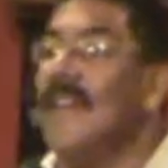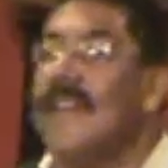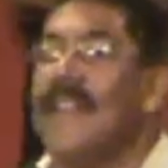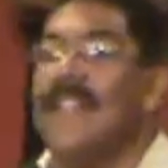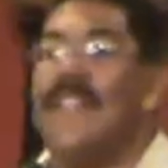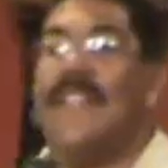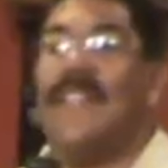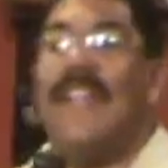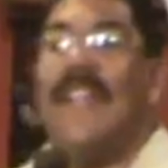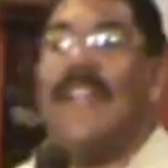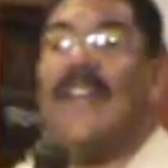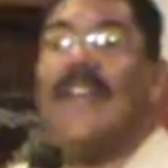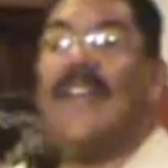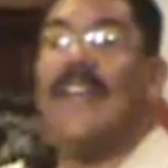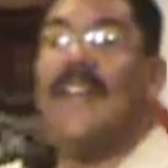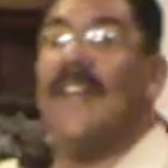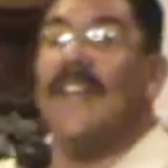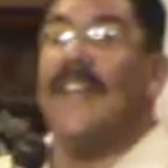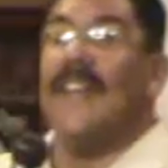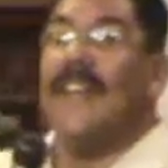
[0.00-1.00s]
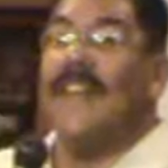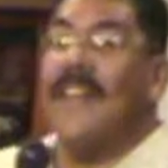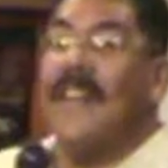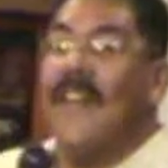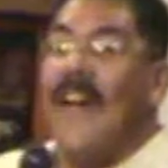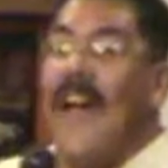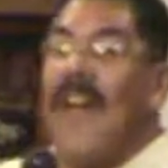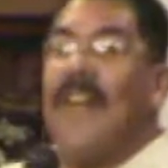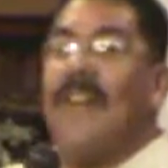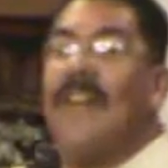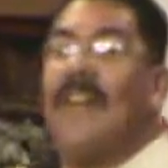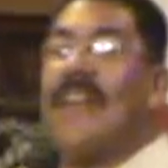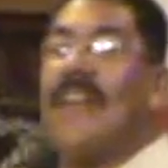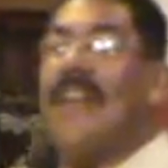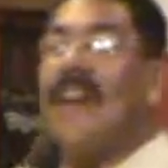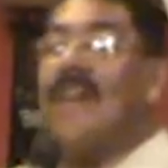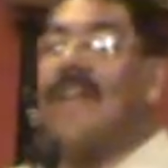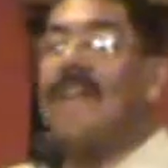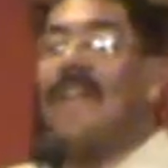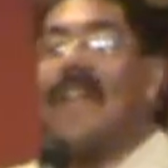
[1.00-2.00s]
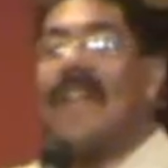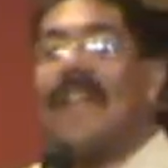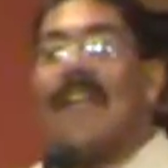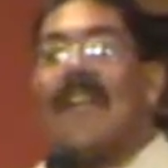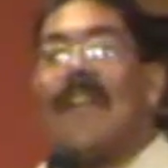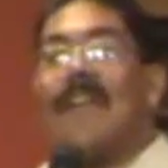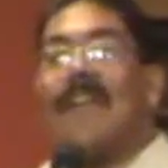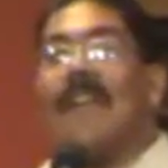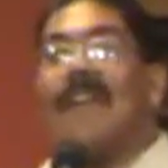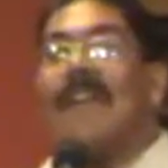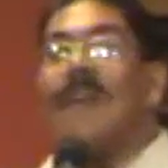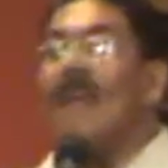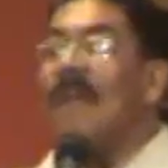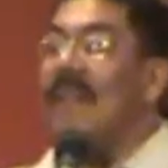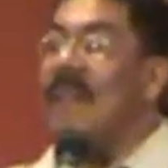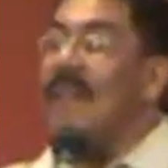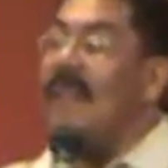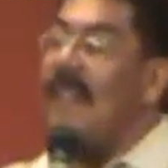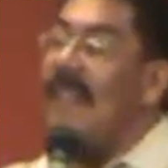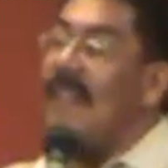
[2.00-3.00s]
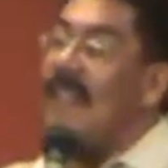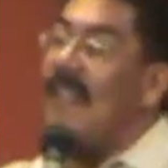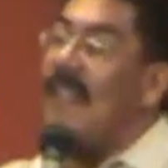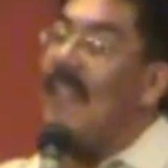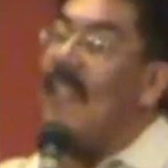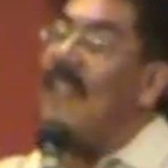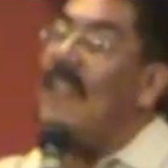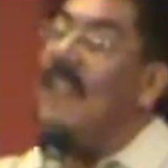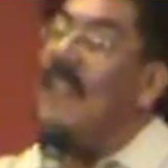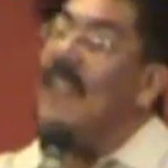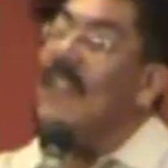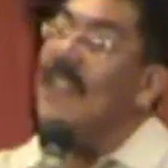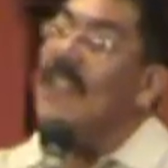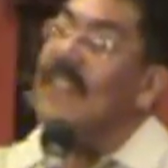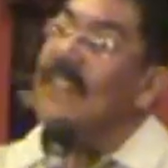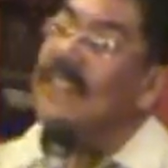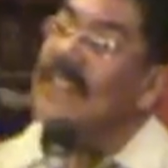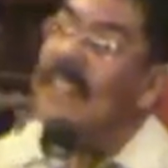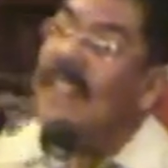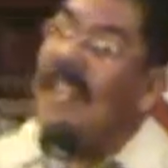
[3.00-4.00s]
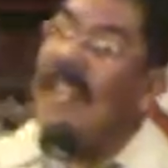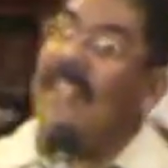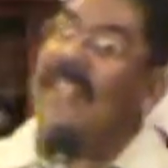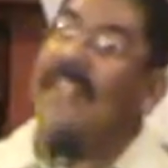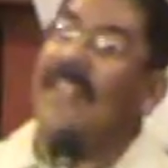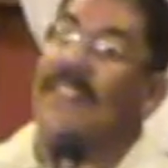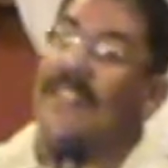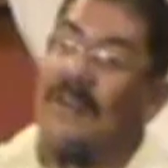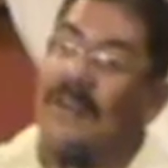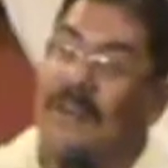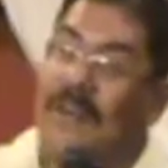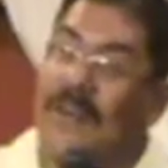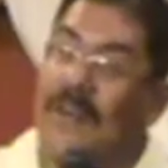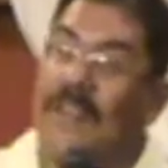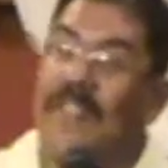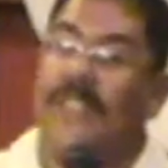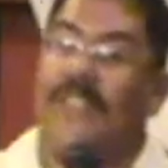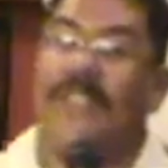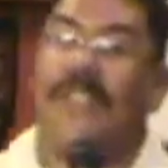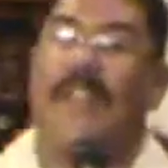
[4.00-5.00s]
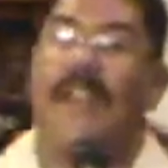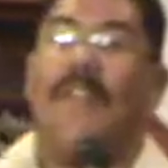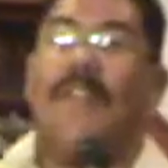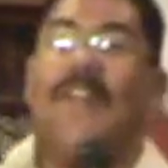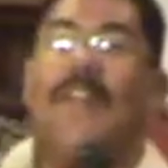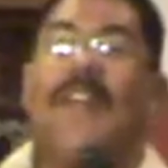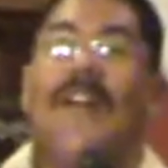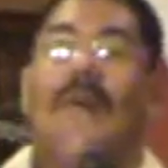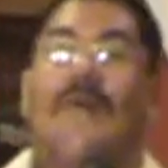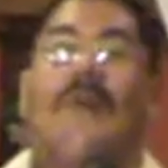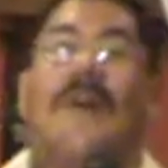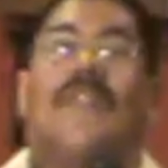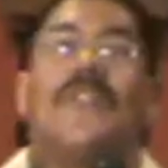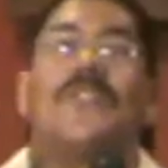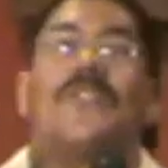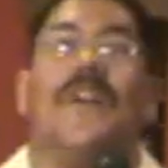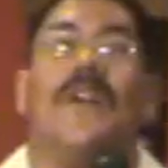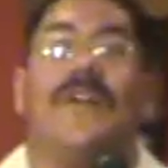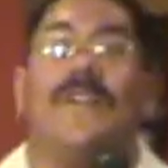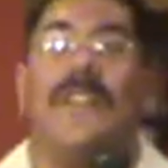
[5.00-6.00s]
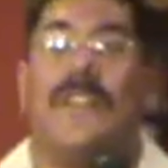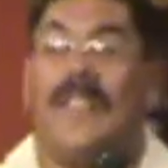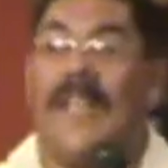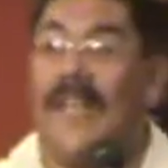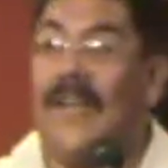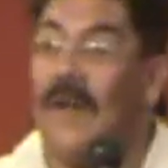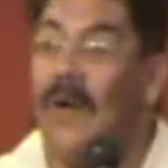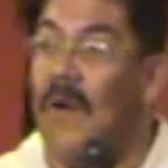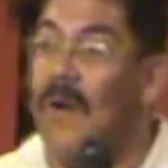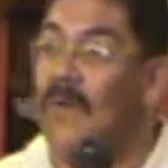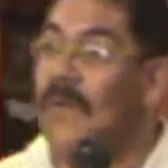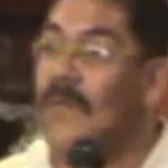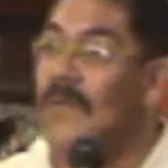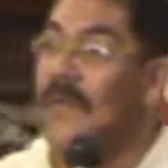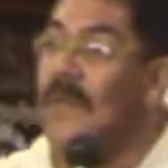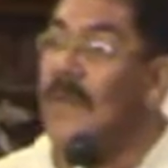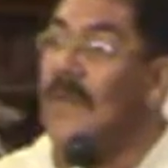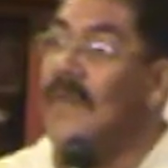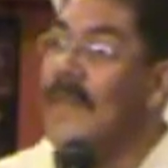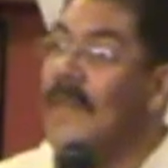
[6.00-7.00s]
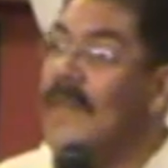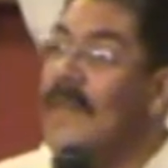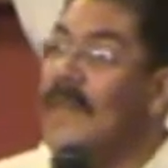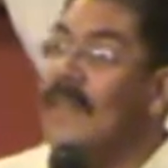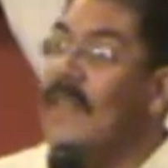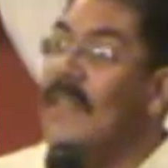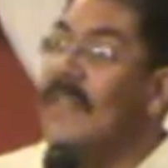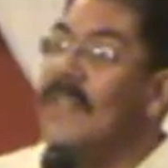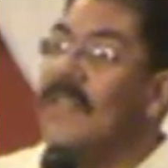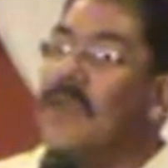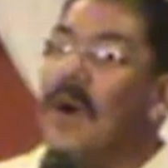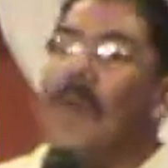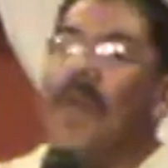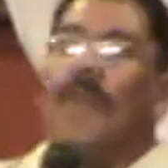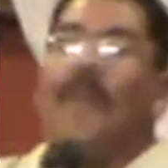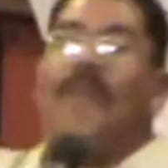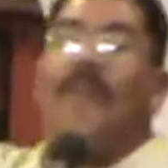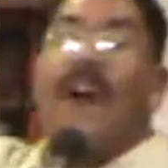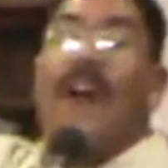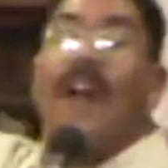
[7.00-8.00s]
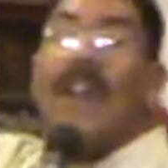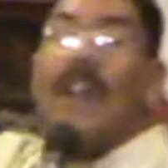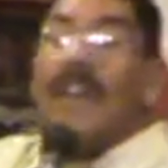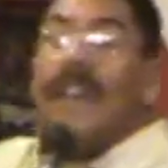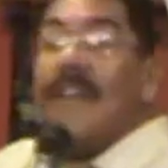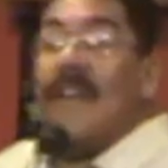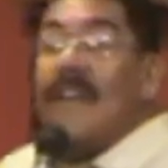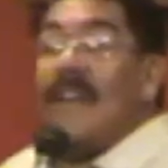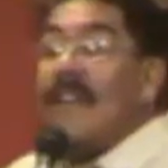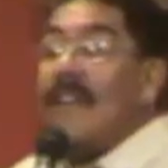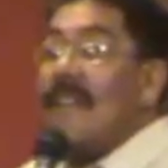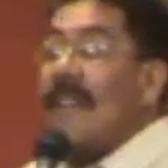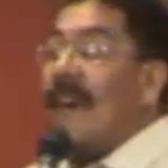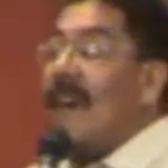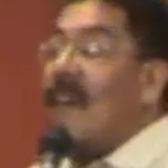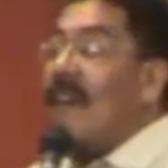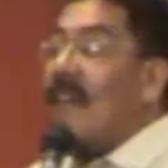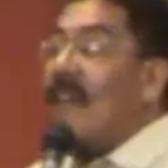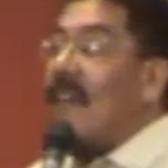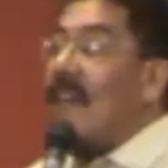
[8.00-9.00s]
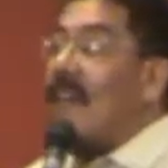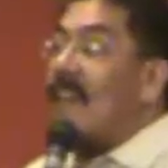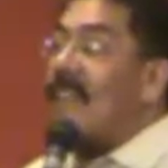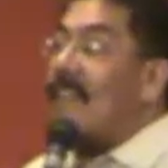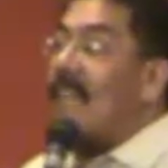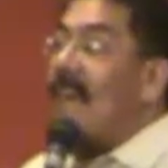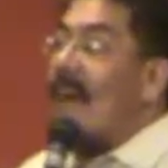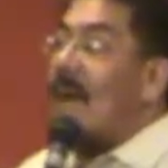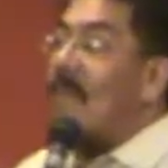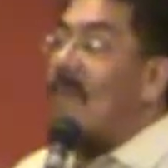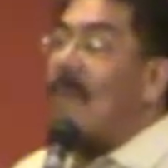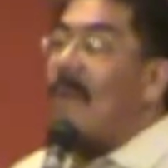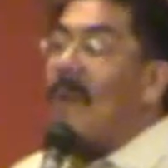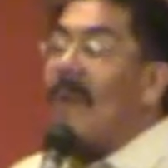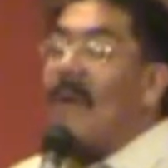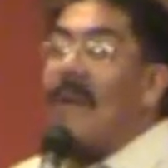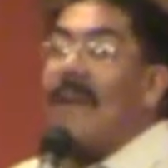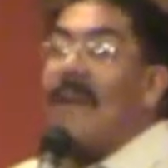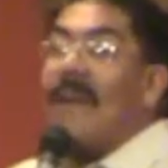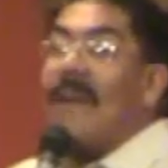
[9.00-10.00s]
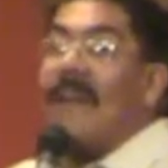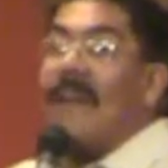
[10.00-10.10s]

He said, I don't care if they, can, can, if they, they say that they're a Christian. I don't care what church they go to. Don't follow their, their, their example.